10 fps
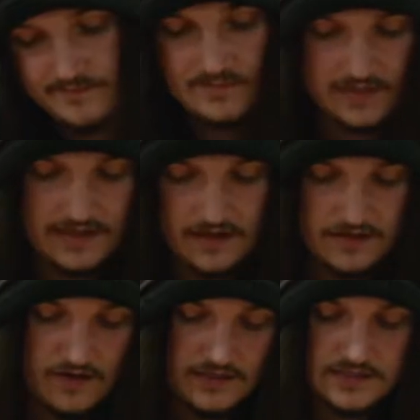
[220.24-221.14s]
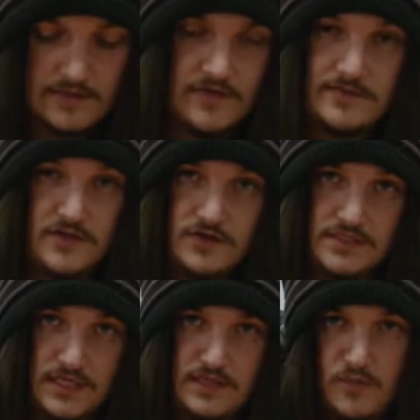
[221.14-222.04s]
Like I kind of sometimes I don't
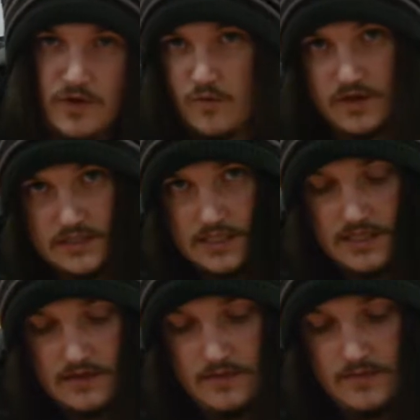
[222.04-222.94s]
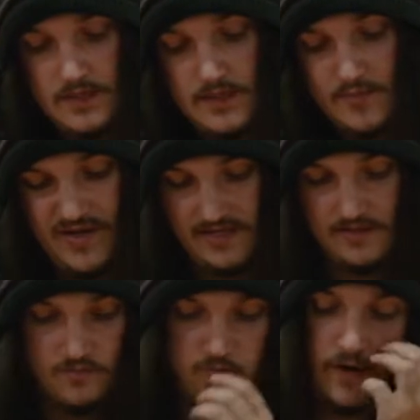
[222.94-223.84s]
see them when I want to see them, but
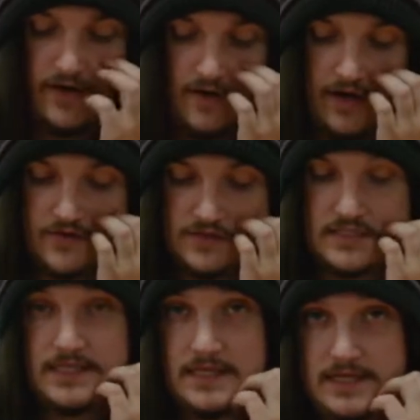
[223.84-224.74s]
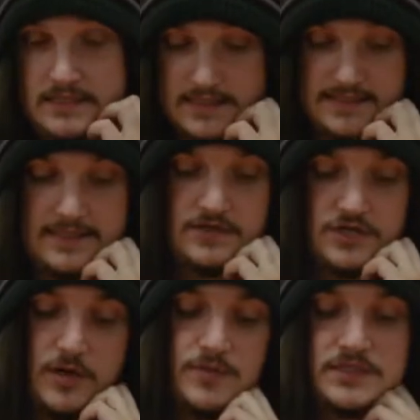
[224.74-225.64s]
when I don't see these, I see the
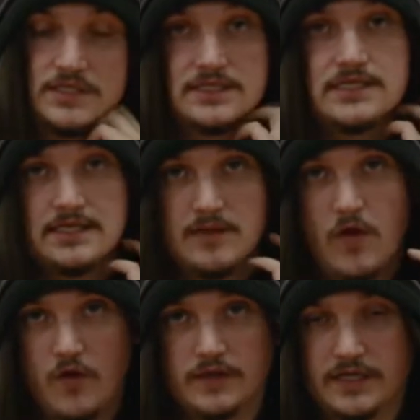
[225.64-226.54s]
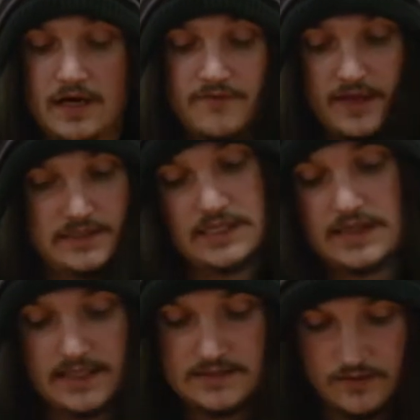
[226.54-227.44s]
Champas and I see them early enough.
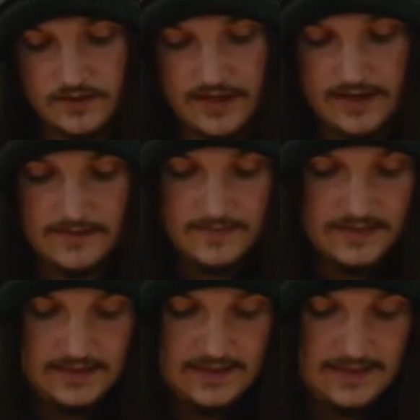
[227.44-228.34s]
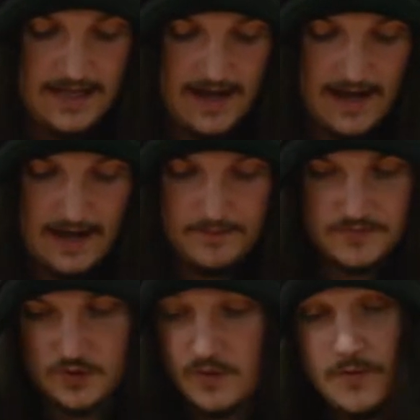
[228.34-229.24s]
That's okay.
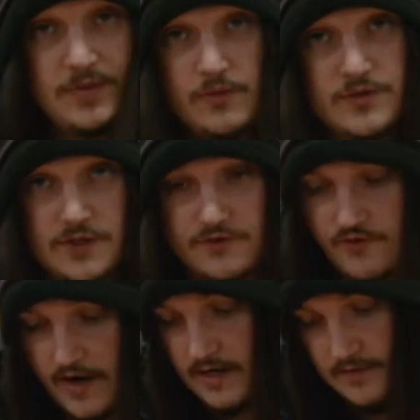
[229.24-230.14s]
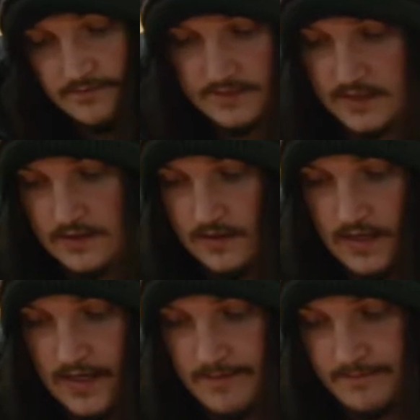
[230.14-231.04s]
So we did play Result Training.
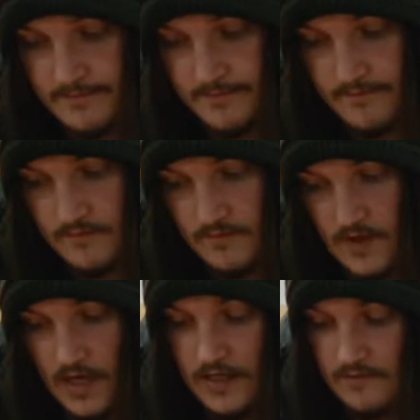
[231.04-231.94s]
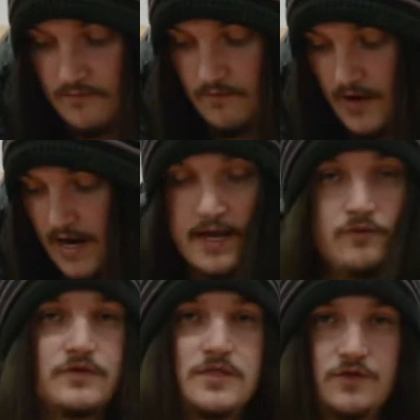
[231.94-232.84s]
I
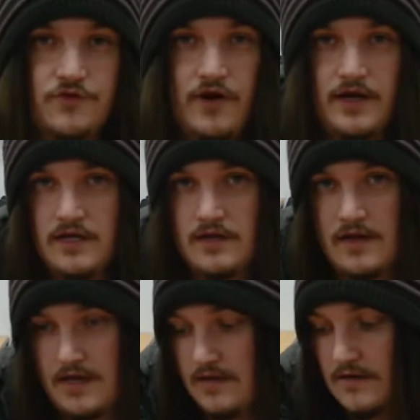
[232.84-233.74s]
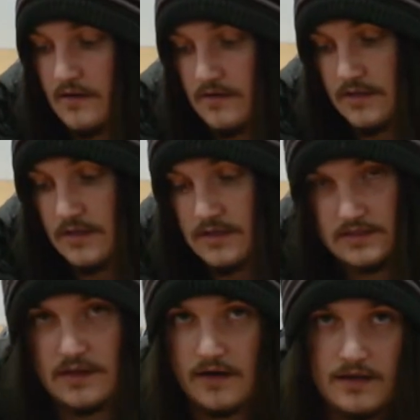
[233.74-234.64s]
hate Result Training in
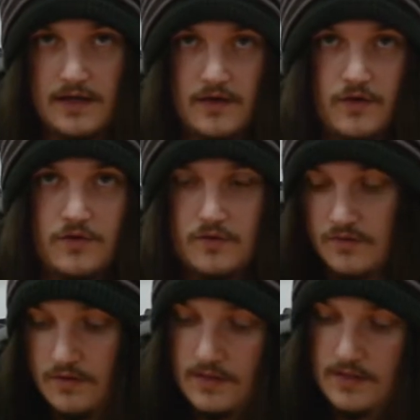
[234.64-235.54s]
starter deck Goku.